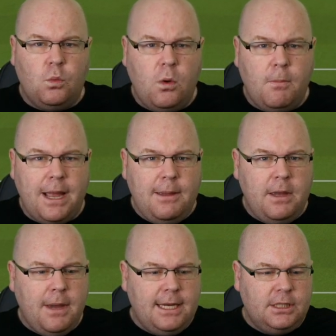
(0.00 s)
We'll
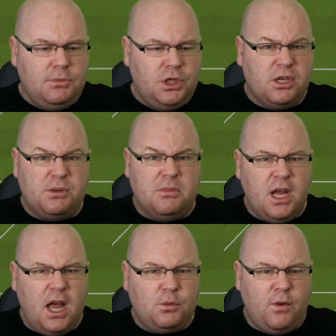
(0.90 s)
maybe make some judgments
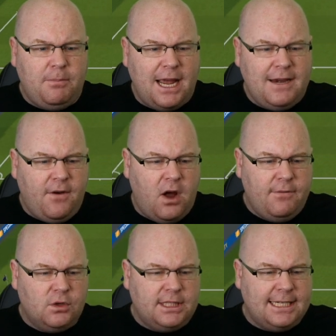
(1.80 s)
after we played
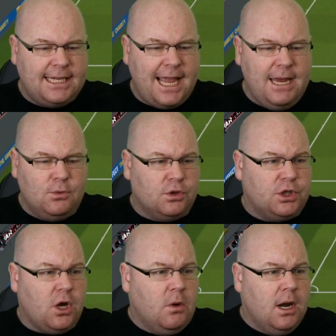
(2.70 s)
five or six games or
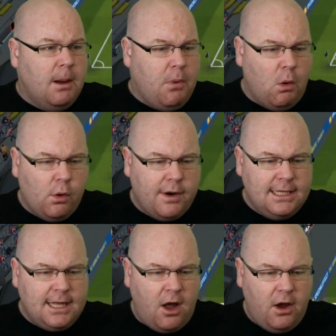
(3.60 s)
so, but we're
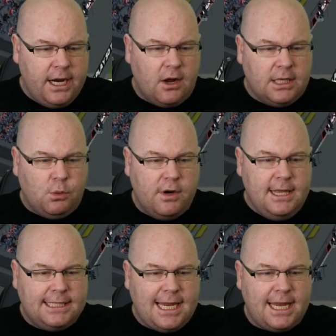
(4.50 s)
into the highlights. We're in
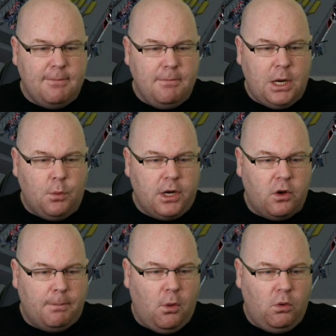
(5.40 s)
the second minute. We
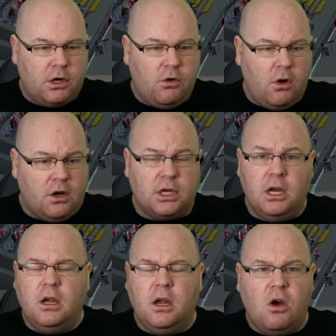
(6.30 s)
got a ball across,
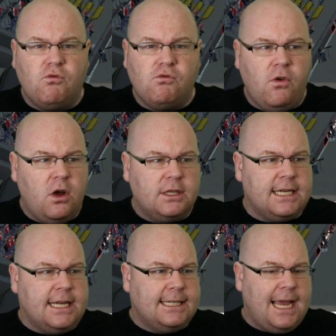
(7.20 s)
and
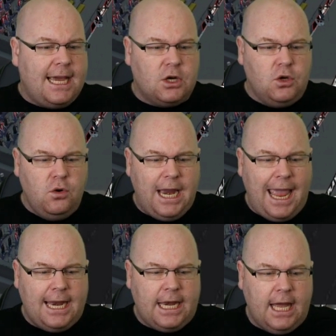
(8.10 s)
Rossi has had a good
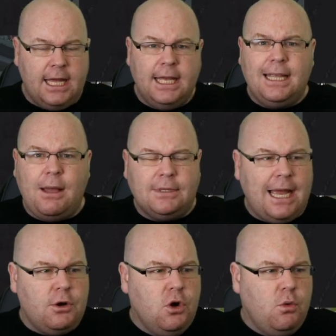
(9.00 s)
header. That was
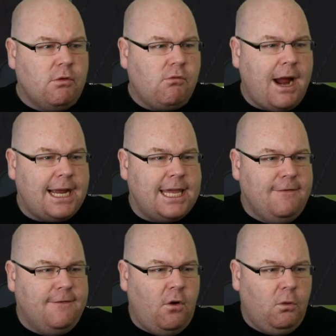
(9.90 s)
our new Iraqi
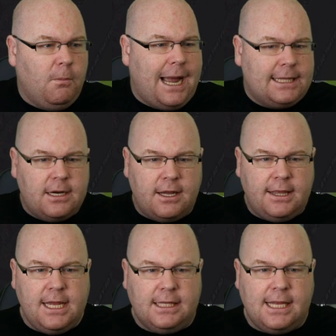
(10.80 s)
fullback that I
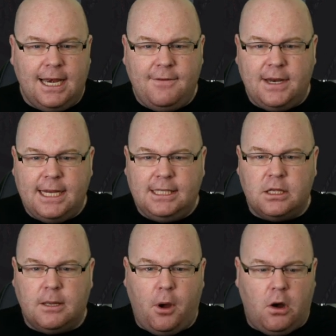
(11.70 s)
think delivered into
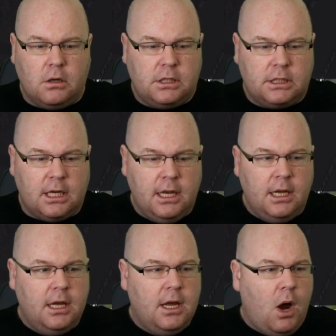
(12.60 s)
the box.
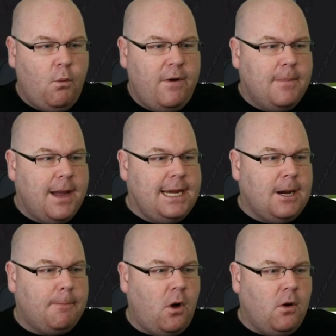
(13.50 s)
And we've made
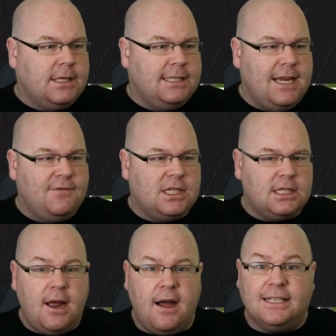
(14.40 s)
a positive
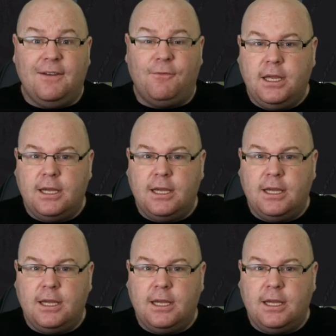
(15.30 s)
start. If we